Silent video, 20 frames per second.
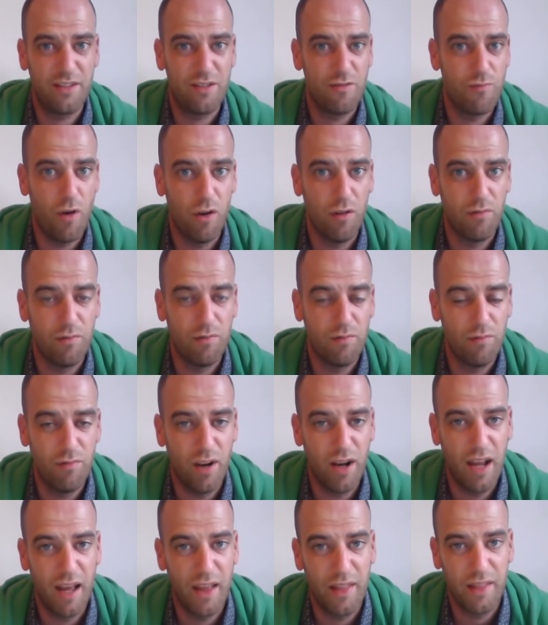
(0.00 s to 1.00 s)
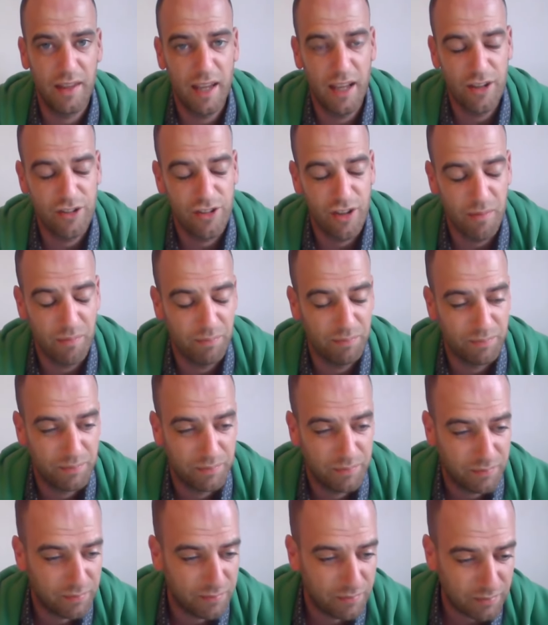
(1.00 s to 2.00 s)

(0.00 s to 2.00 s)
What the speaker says: Shipping down your leg into your sock.